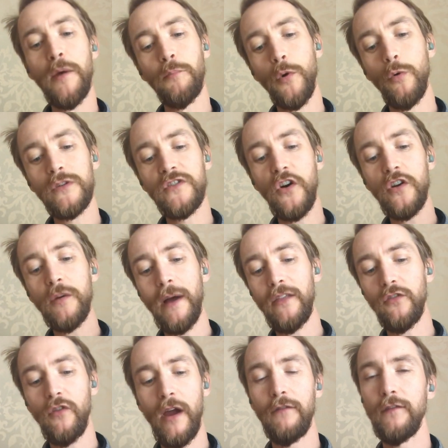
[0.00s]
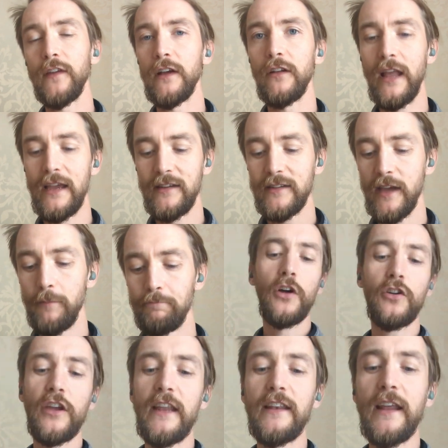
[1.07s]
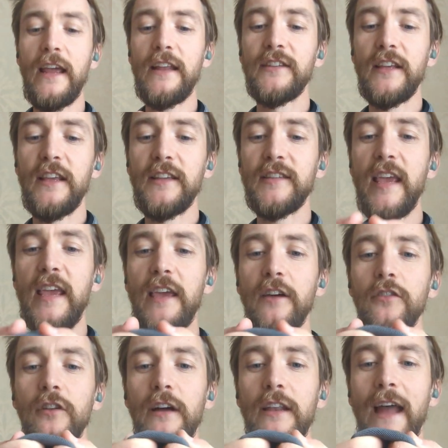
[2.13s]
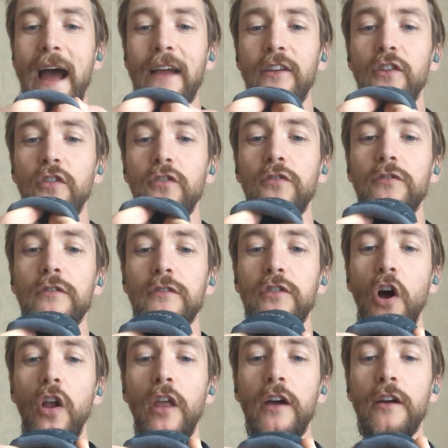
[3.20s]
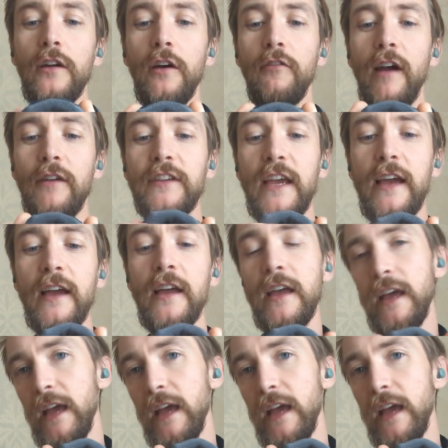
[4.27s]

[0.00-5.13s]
But we'll talk about the ground feel later. Looking into this heel and ankle collar around here,